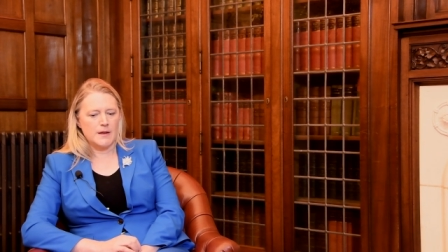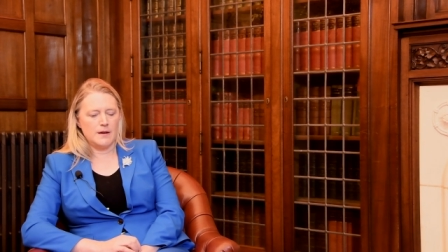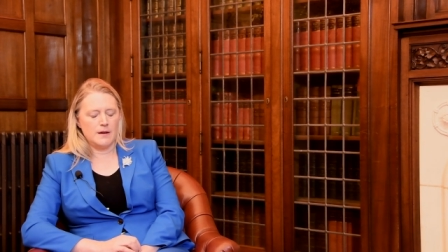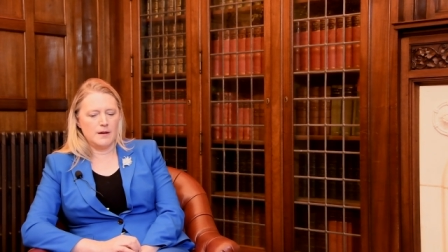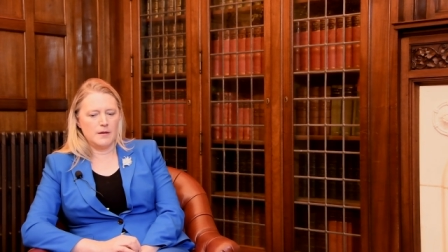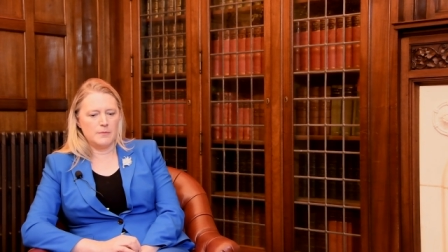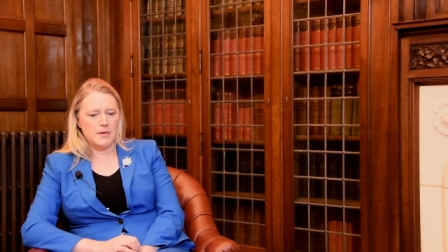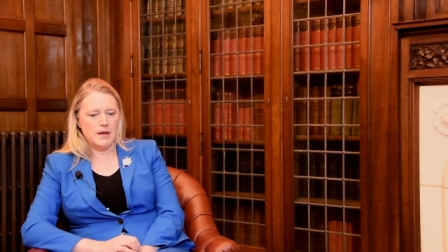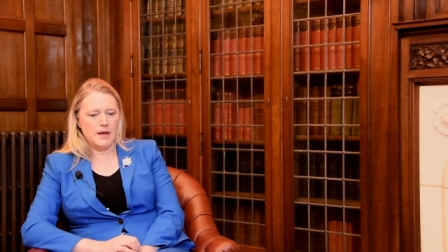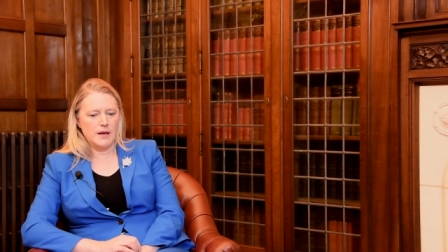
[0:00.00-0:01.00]
um,
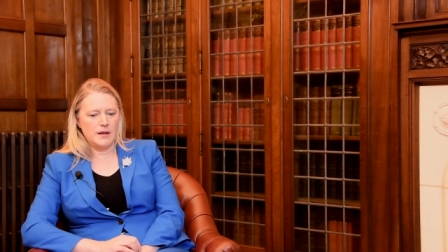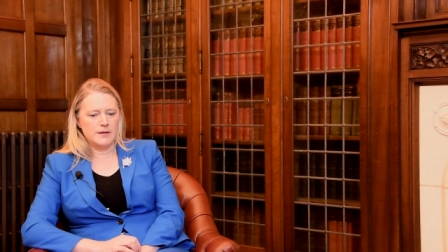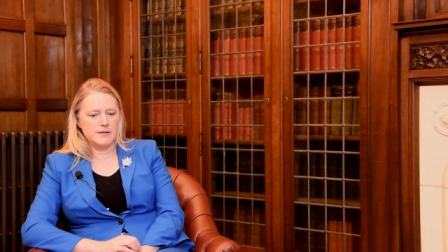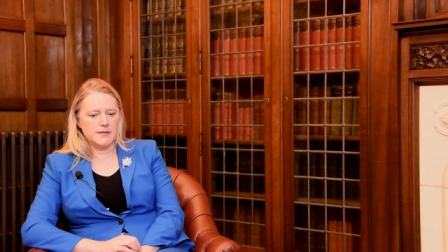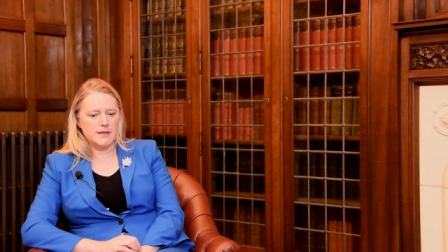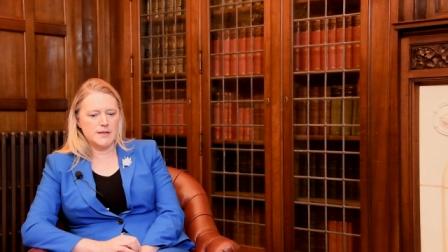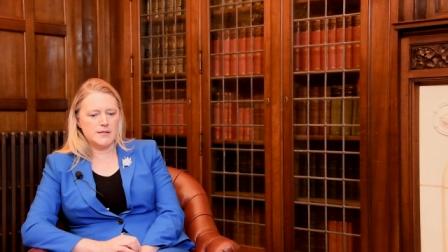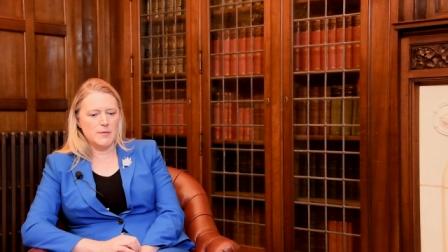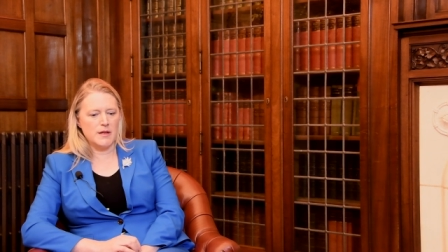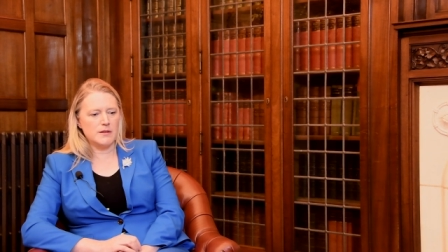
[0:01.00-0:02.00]
and
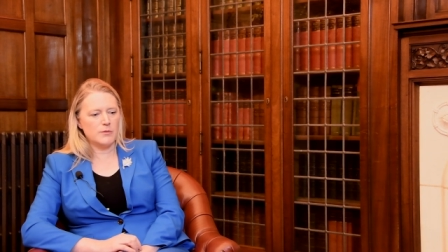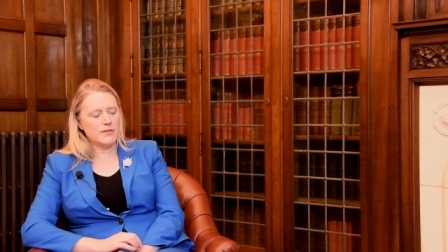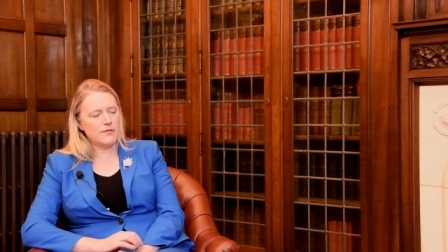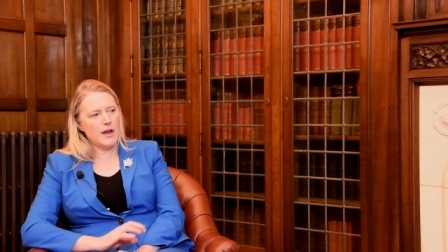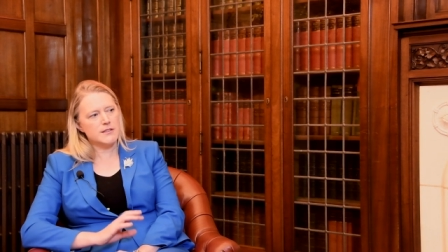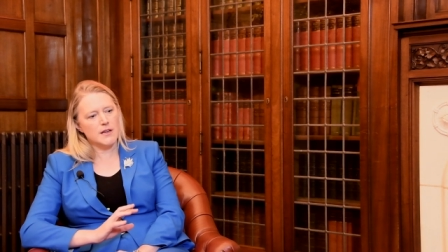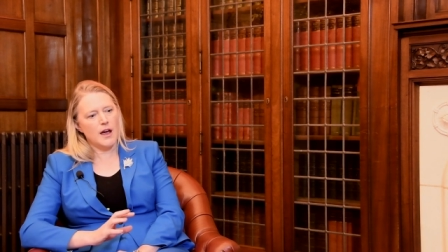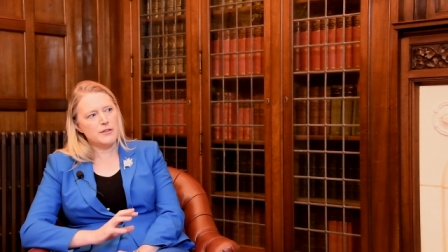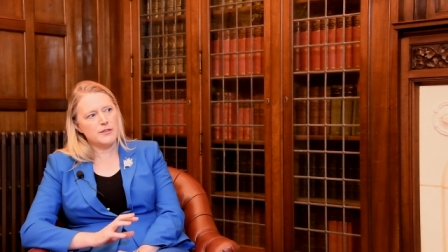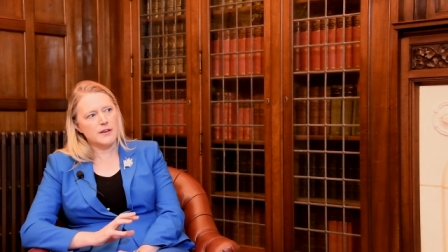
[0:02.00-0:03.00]
it's meant that we've had to
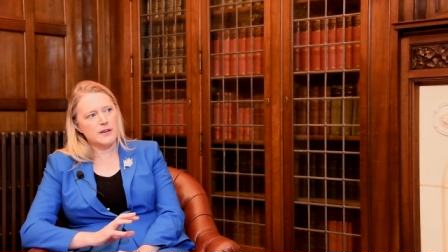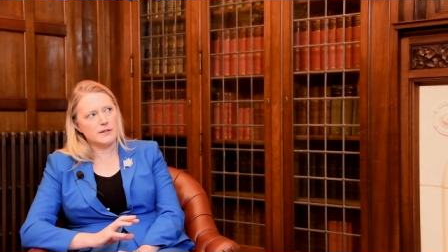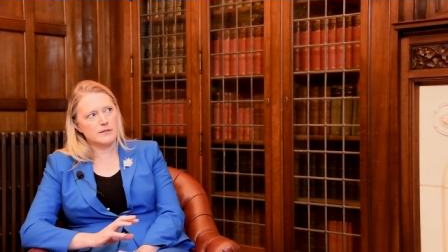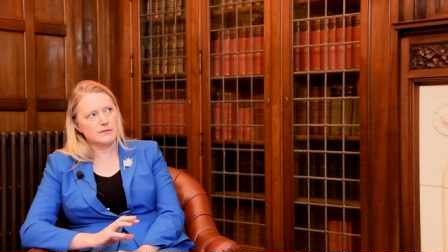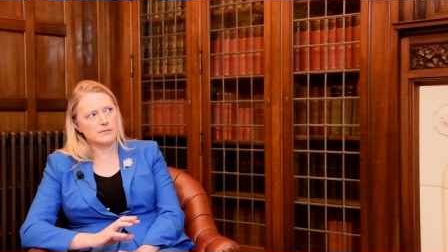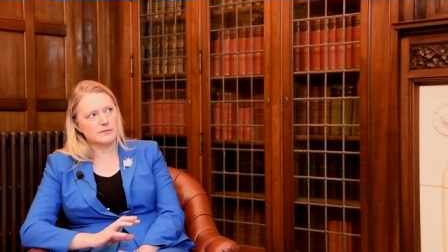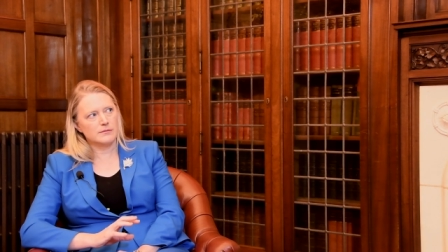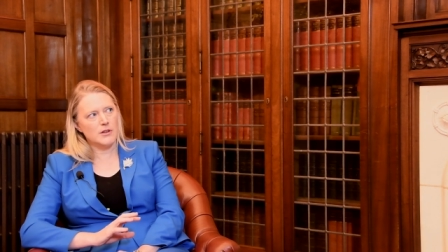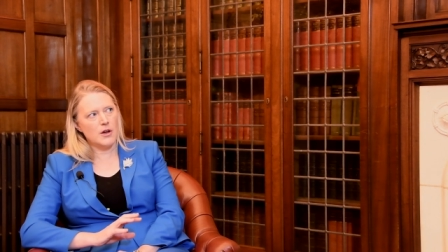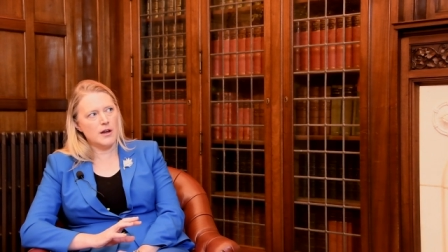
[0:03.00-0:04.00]
I think
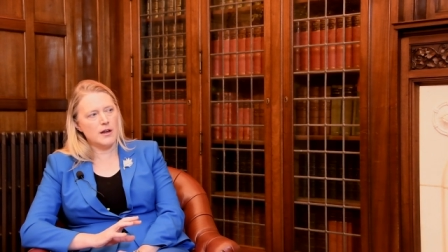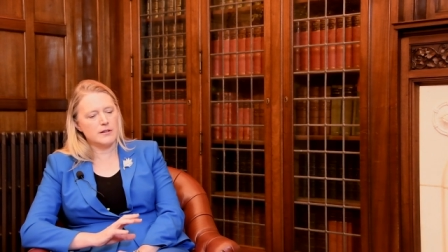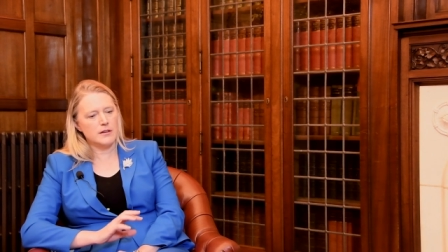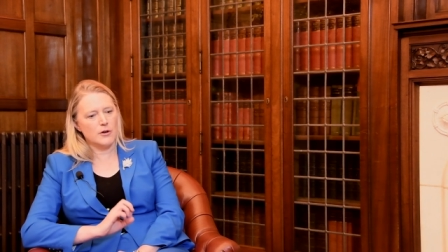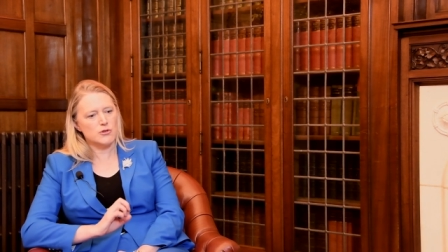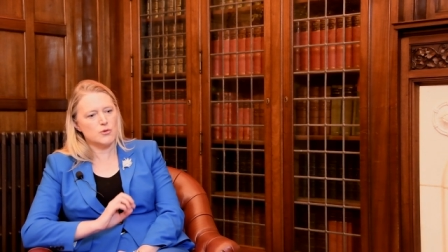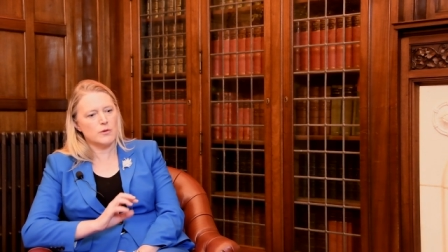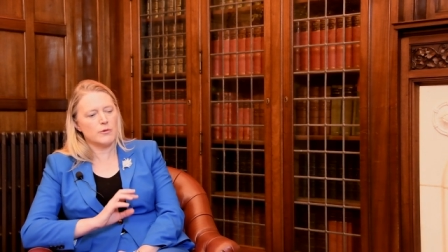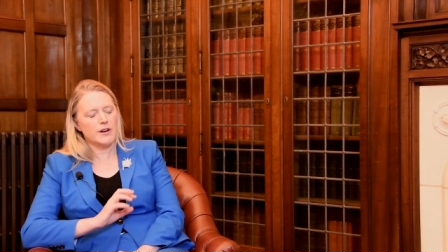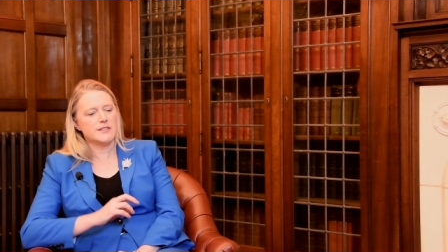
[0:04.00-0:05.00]
not you know
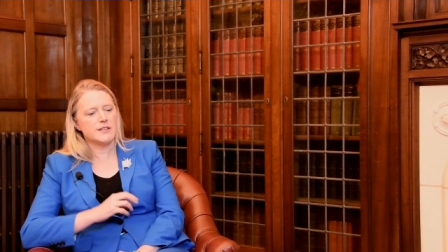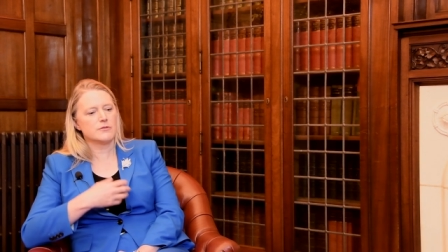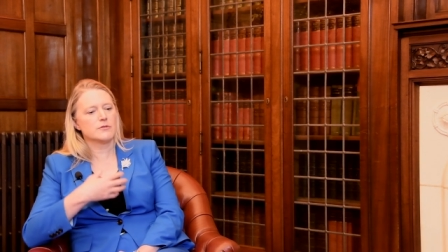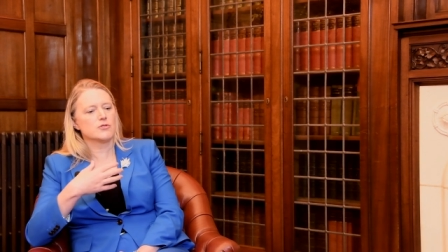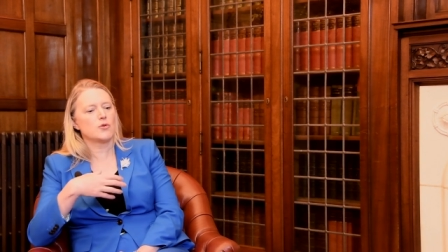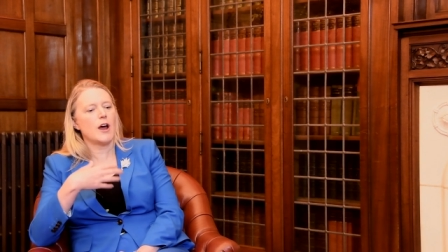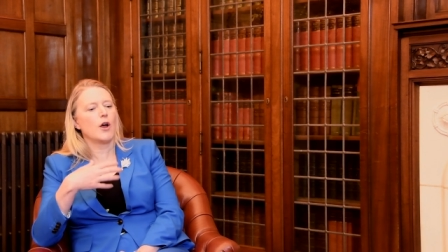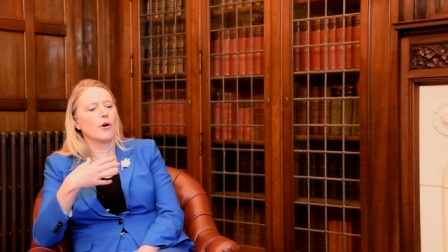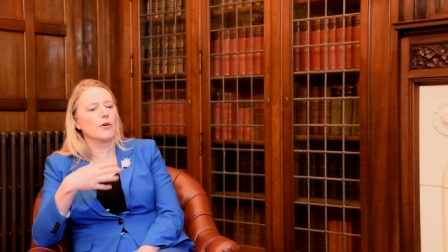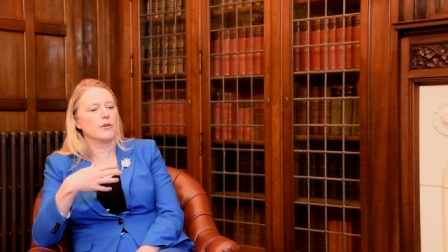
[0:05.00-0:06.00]
when I say try
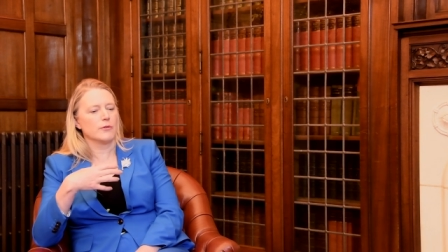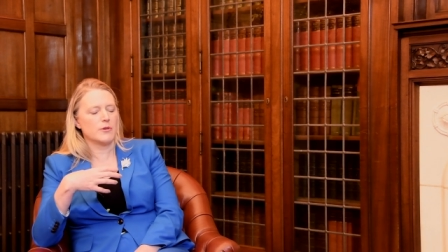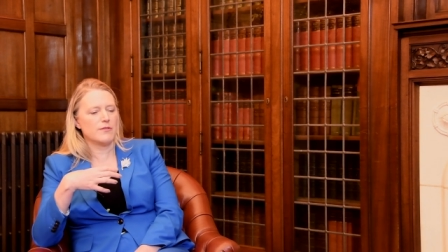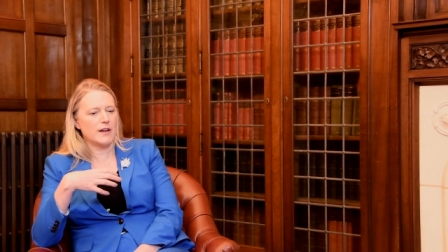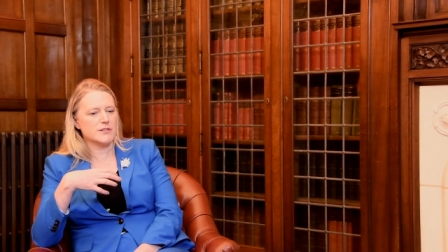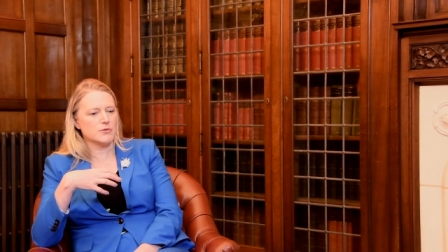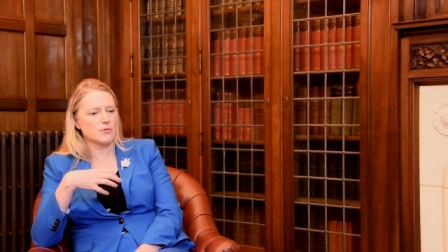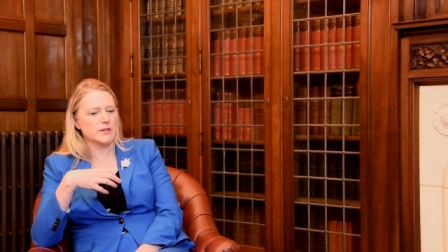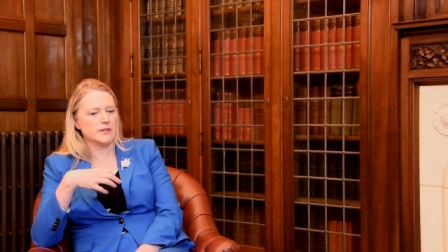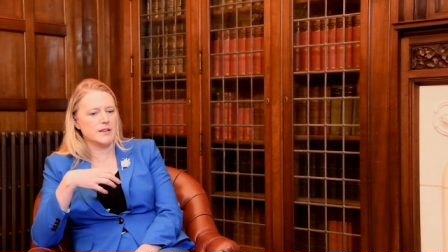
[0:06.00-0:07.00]
harder, we've had to
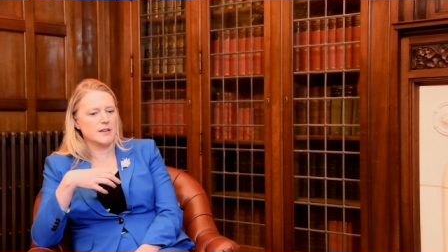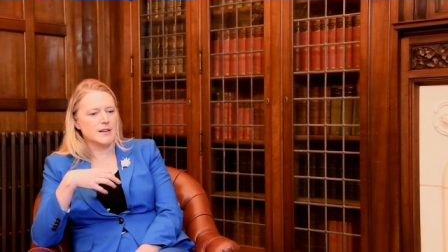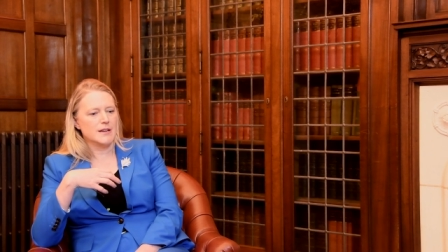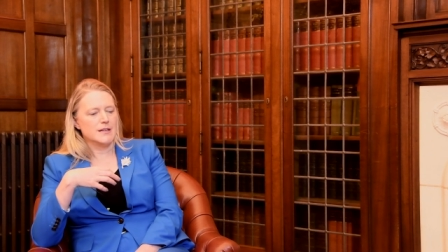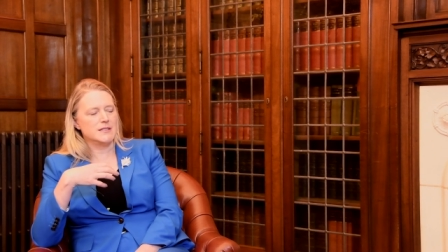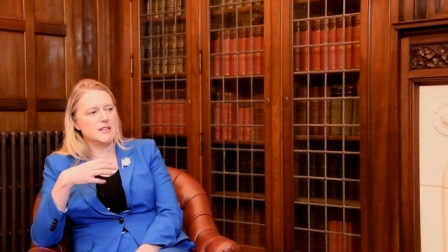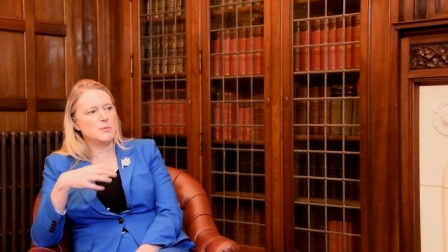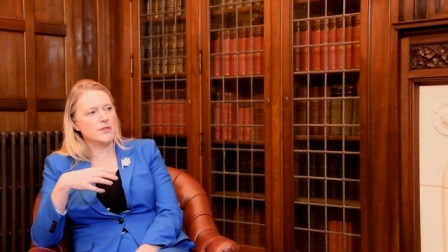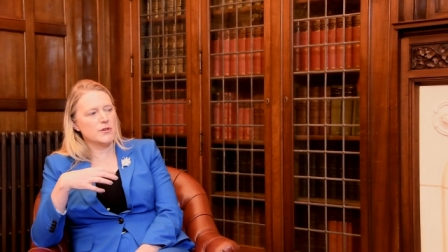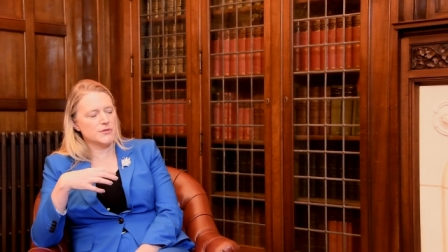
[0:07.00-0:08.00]
really
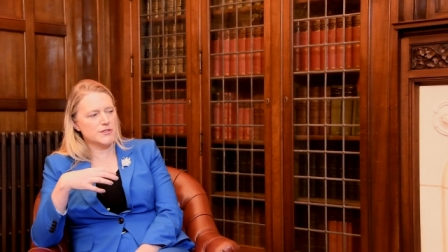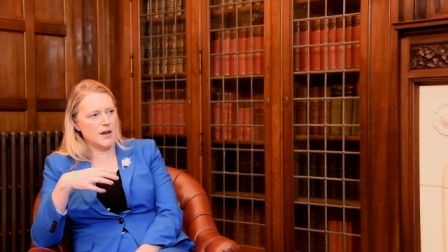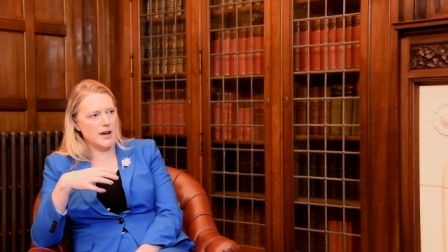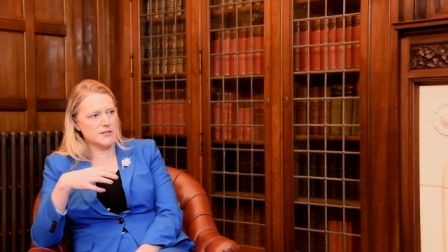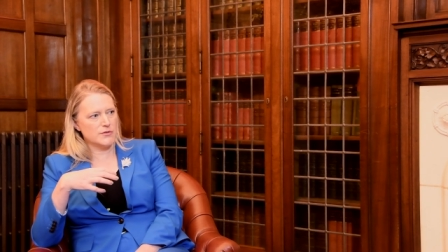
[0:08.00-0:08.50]
deepen those ties.